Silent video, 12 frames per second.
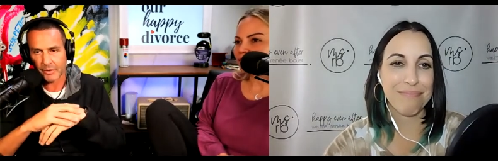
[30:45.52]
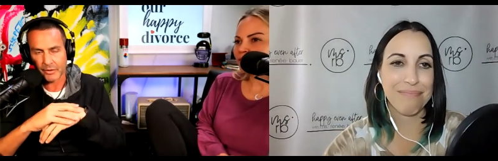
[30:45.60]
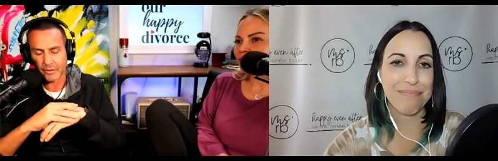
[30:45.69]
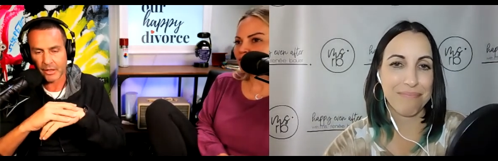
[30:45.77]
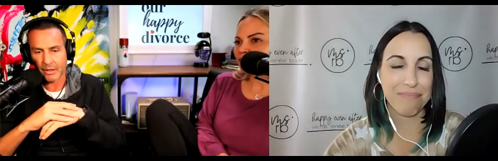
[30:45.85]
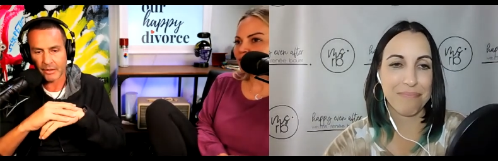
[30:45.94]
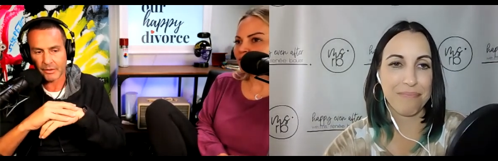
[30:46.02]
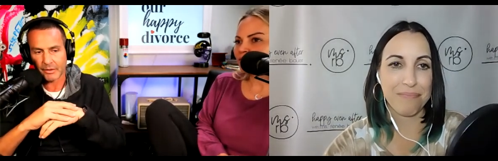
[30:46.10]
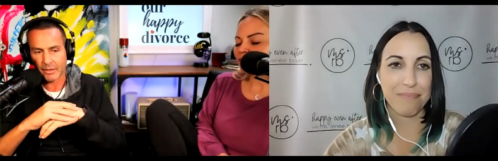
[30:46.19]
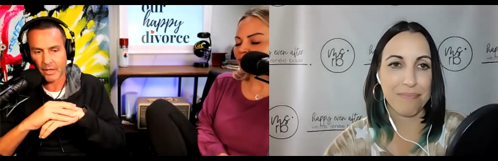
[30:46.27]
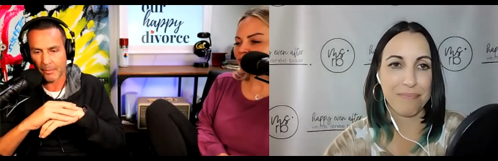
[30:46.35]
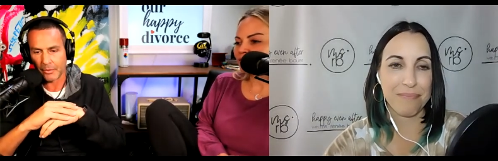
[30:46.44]
Speaker 1: uh, the
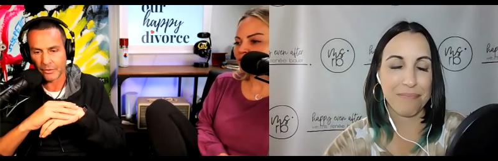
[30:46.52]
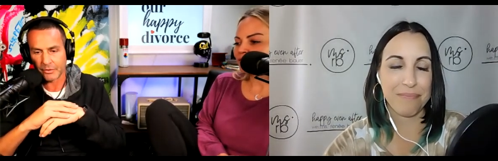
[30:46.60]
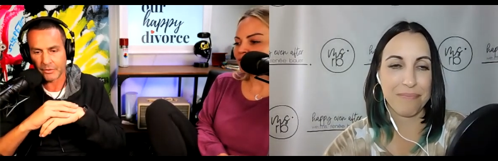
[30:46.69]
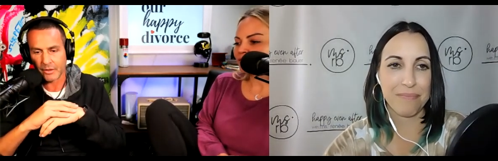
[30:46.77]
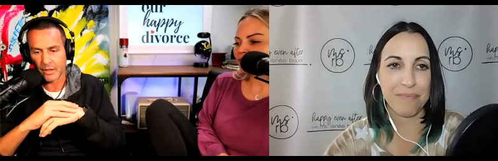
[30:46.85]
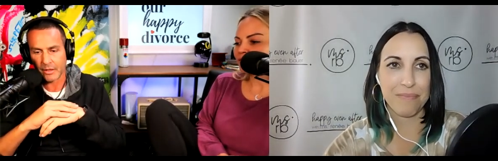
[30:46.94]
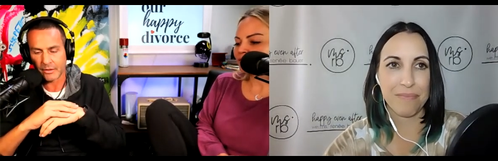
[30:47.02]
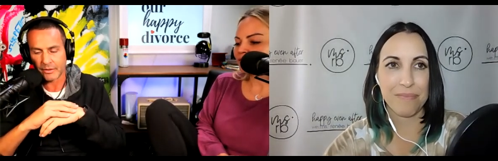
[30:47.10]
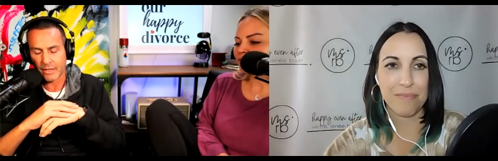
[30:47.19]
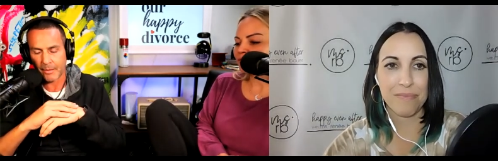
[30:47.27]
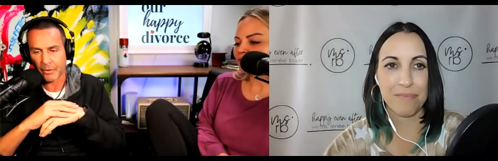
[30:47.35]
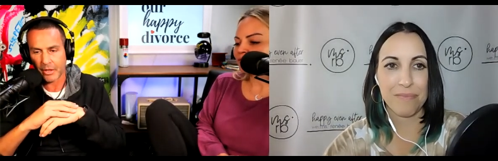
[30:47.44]
couples uh,
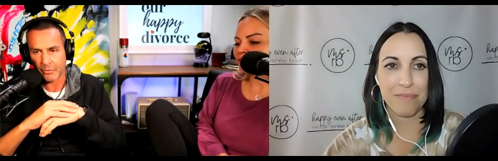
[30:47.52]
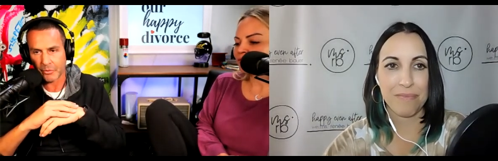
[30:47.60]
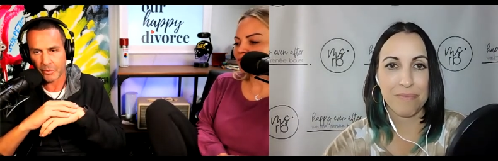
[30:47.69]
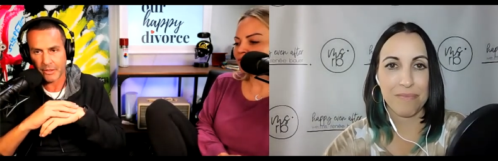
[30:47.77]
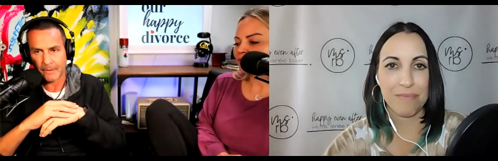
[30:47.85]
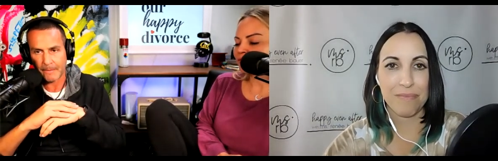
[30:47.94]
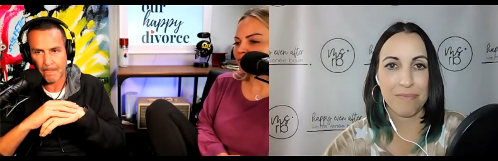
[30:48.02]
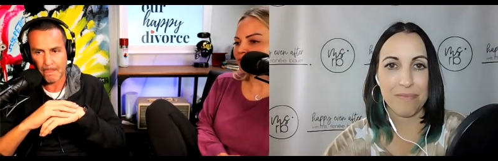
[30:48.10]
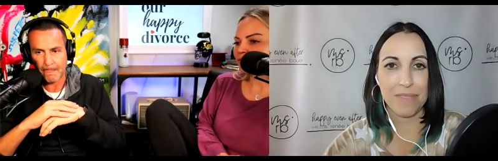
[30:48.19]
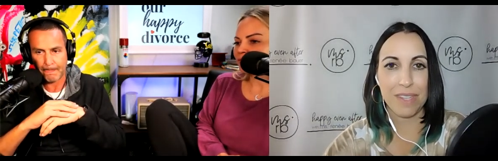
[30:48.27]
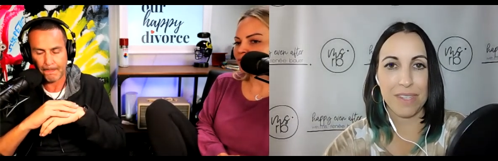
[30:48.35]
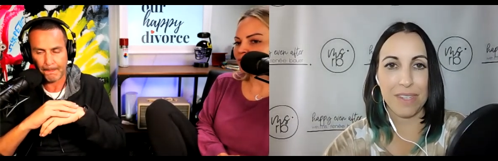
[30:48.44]
separating will read it.
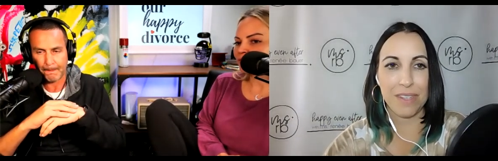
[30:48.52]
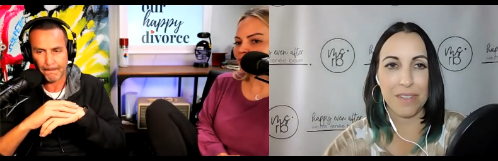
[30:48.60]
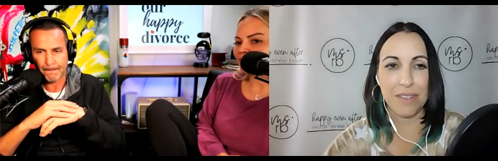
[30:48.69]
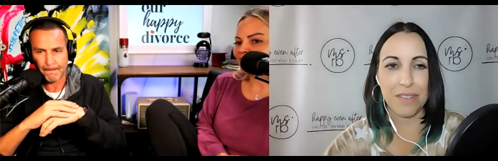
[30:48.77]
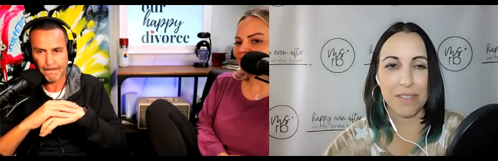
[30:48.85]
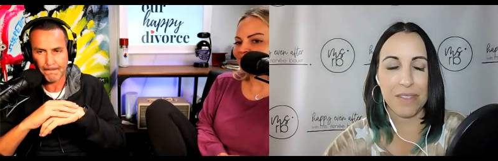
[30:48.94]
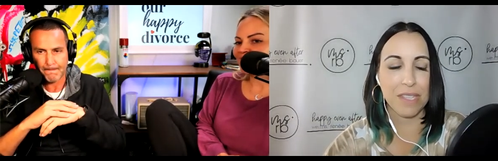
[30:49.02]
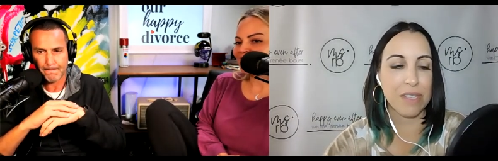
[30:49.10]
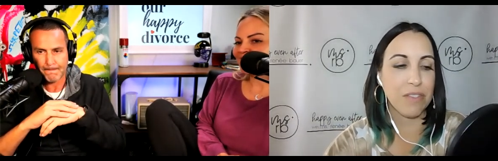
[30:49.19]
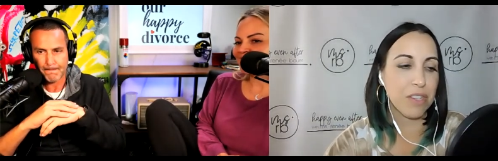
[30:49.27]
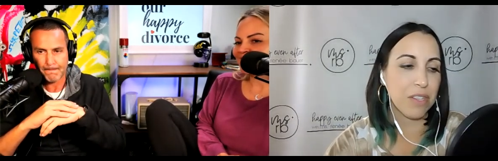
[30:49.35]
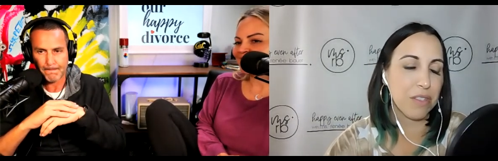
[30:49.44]
Speaker 2: Oh,
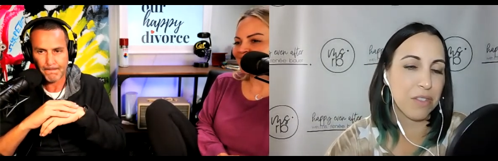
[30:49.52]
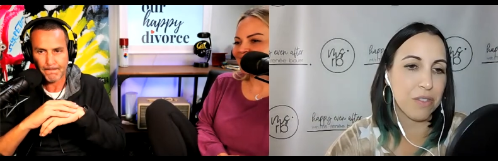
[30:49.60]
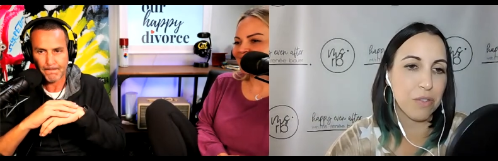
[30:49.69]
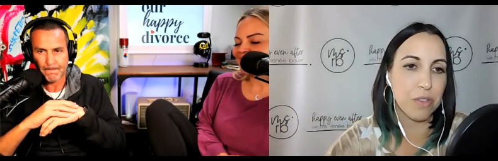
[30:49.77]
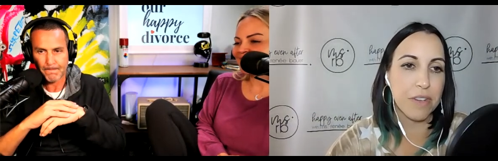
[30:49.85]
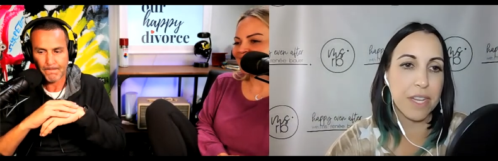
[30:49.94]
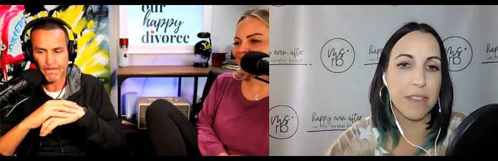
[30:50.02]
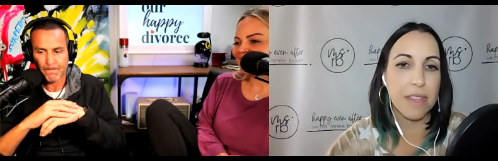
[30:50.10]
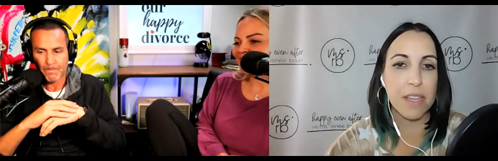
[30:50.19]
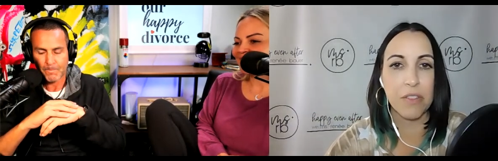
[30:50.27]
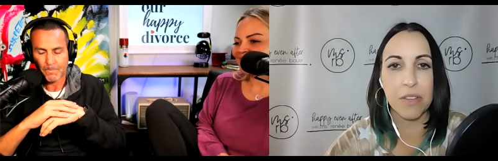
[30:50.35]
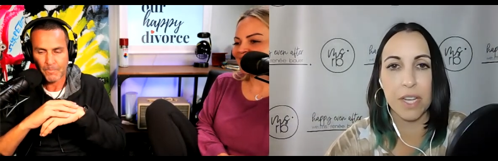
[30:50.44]
such a good
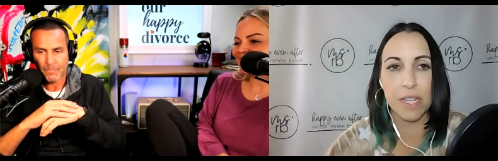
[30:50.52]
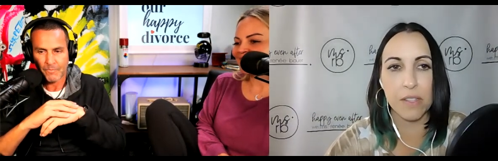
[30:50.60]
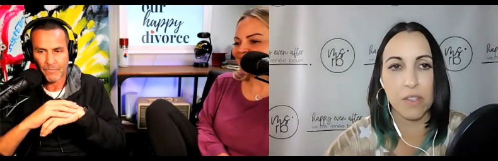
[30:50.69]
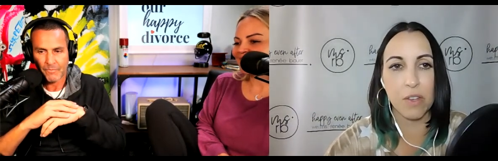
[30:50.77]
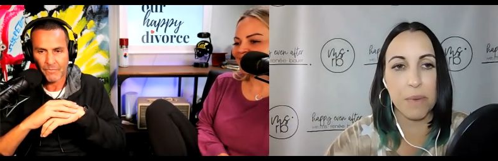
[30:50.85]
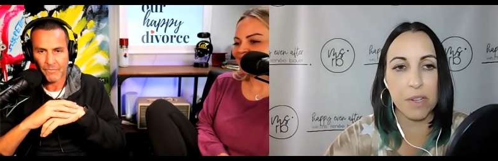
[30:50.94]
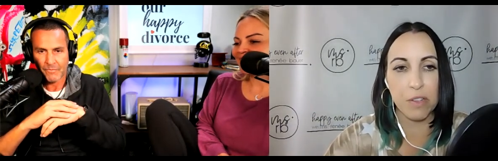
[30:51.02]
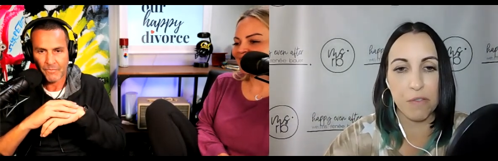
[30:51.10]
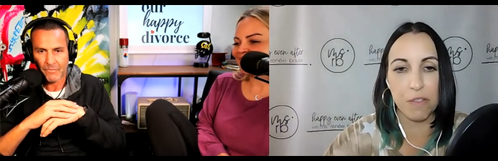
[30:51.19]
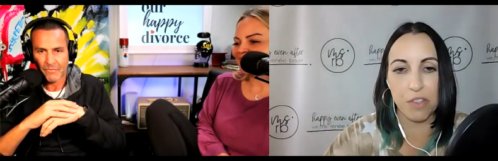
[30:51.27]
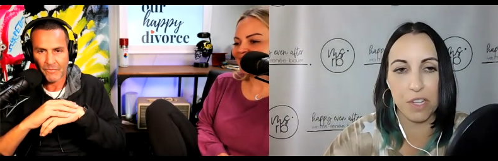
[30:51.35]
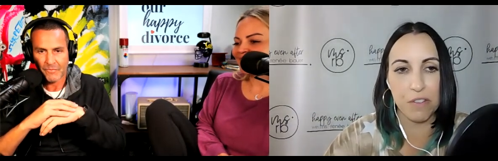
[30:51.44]
story. Thank you guys so
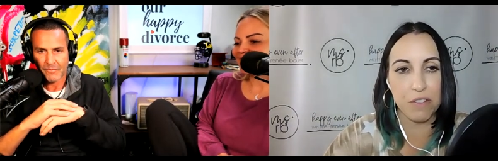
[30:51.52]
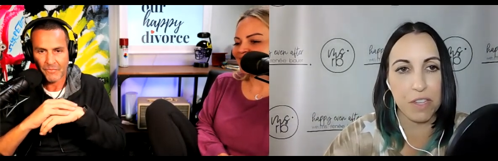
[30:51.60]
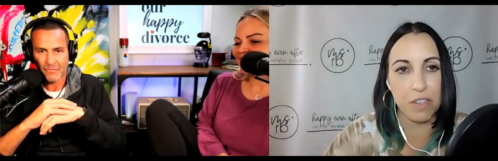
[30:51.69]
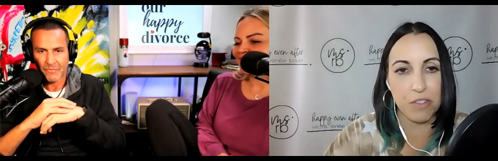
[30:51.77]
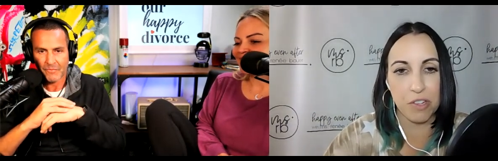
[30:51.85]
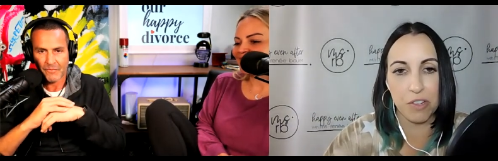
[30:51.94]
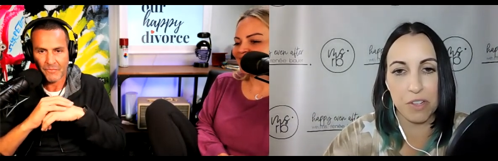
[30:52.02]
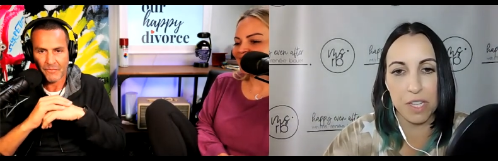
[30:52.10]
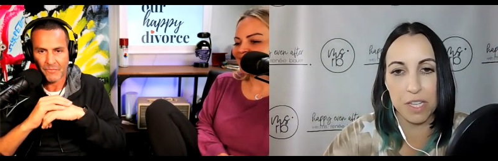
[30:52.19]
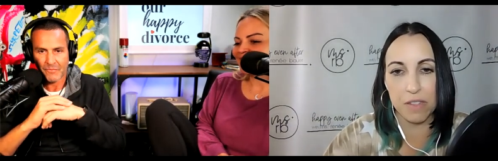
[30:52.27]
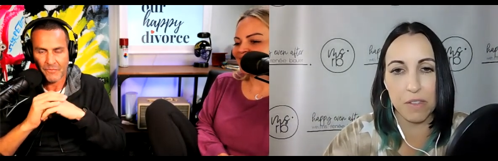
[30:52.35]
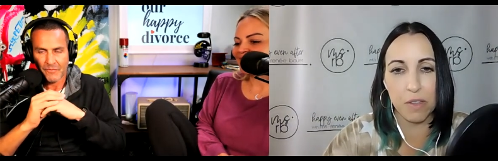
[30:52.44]
much for sharing your
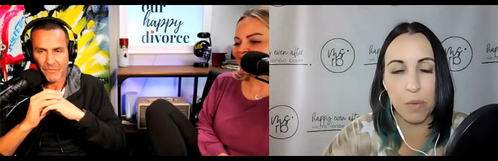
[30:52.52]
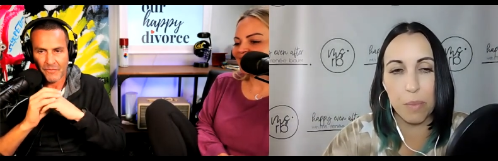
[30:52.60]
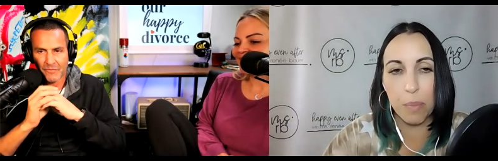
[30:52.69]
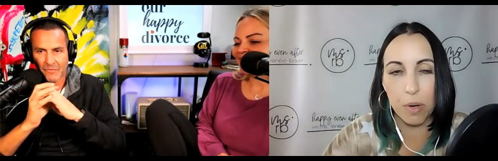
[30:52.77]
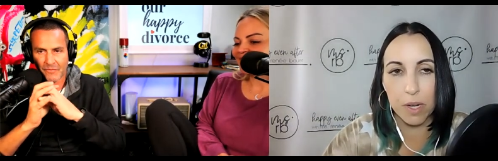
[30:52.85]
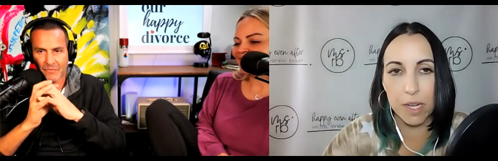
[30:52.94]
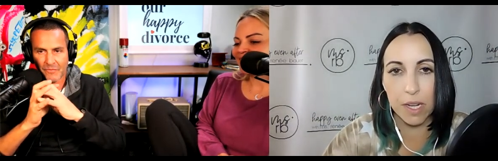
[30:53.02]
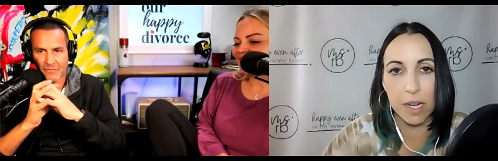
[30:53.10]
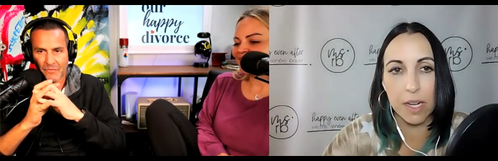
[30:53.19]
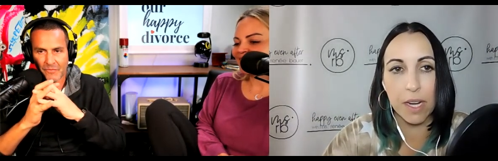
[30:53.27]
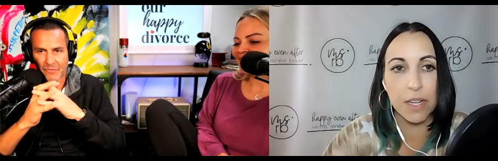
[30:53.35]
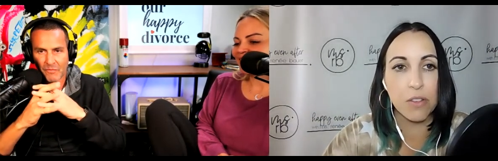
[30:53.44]
journey. It's so
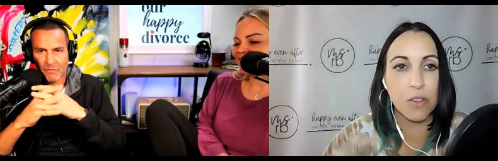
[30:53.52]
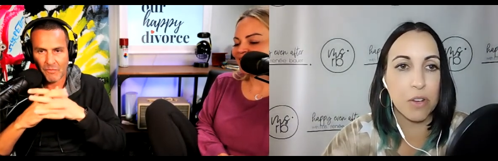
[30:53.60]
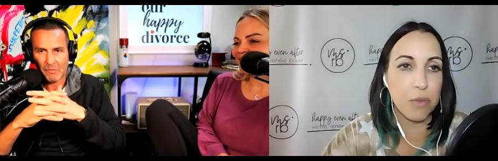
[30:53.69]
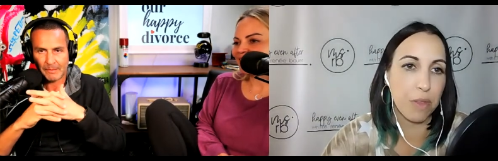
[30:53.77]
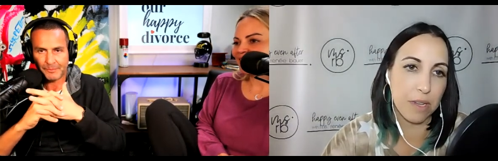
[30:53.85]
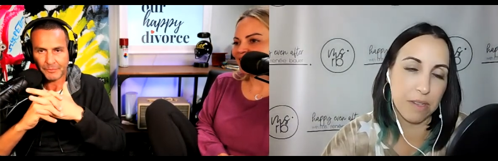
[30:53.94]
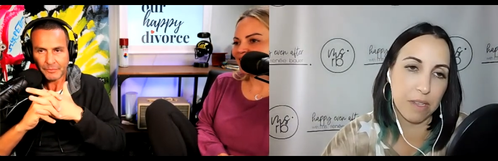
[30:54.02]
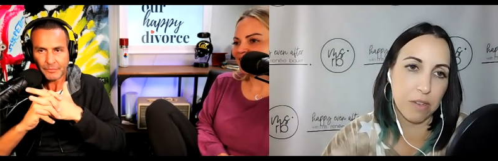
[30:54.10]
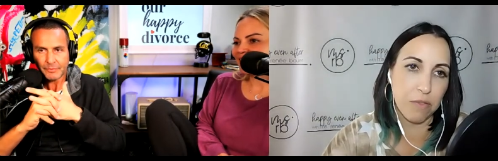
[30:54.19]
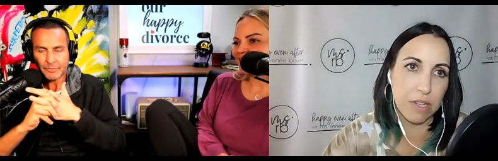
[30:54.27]
important. And I know that it's going to